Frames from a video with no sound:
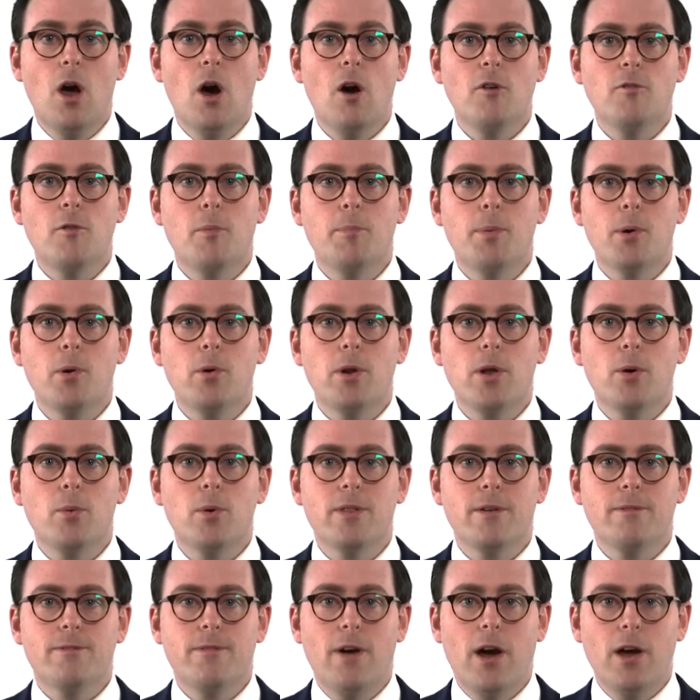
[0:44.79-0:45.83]
of a building where
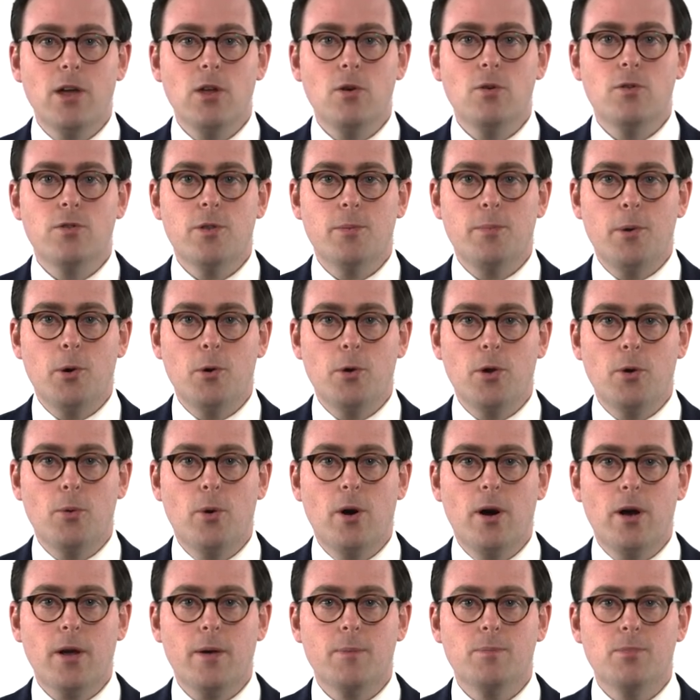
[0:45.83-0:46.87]
the value of the building
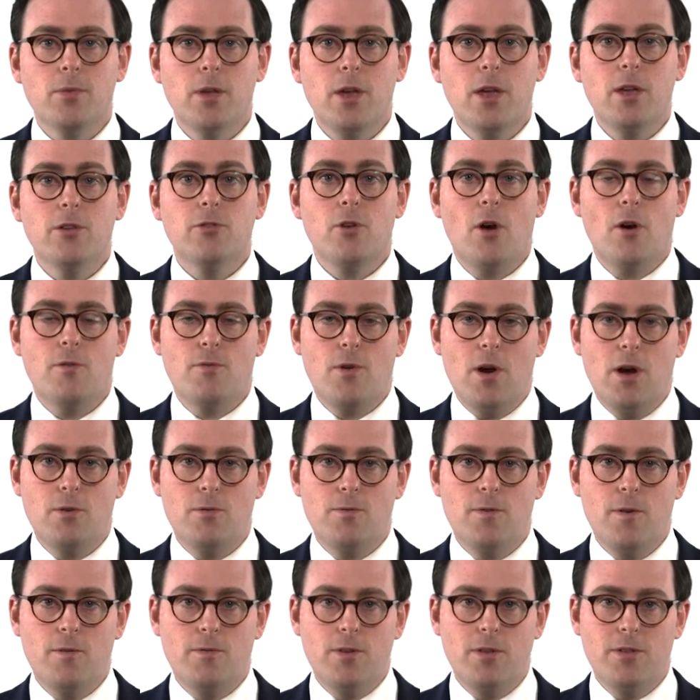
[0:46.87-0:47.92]
work is over
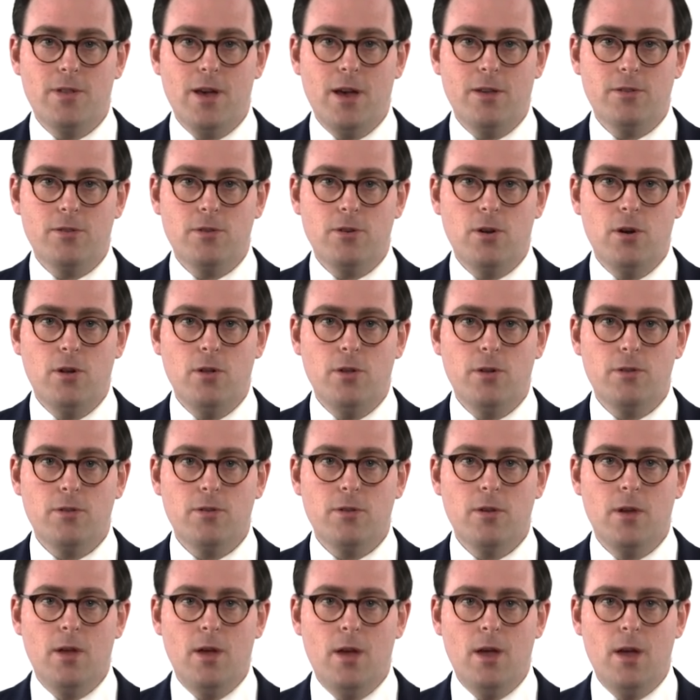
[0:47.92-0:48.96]

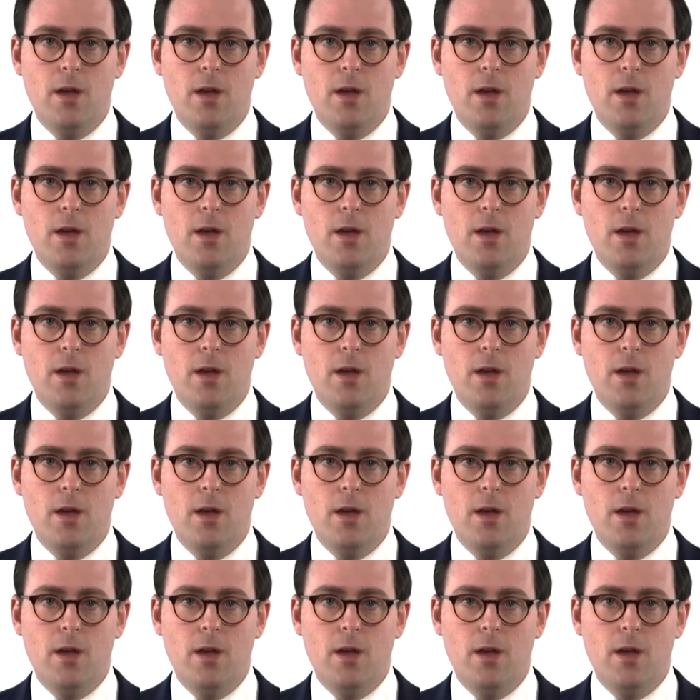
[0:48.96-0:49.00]
$150,000.